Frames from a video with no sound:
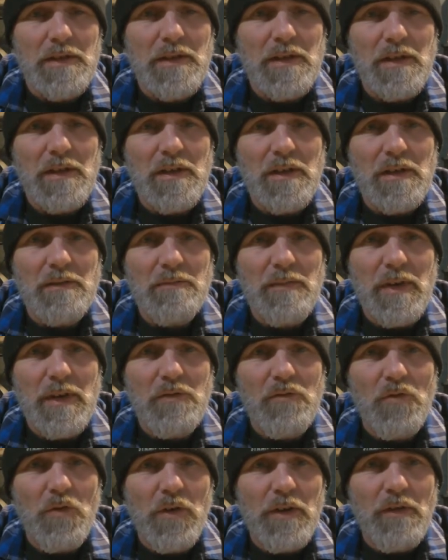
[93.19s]
My
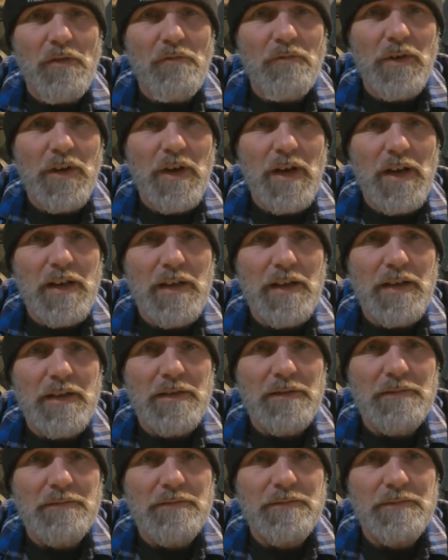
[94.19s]
joints were
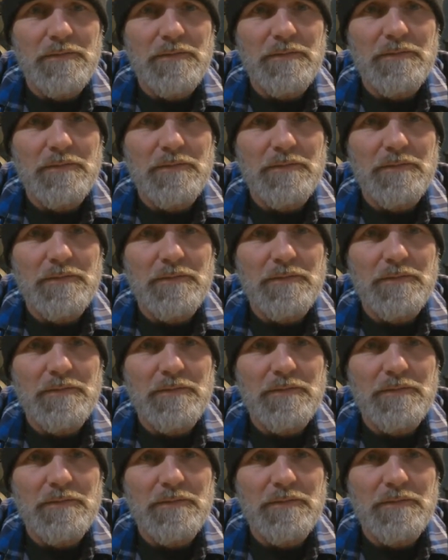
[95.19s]
aching,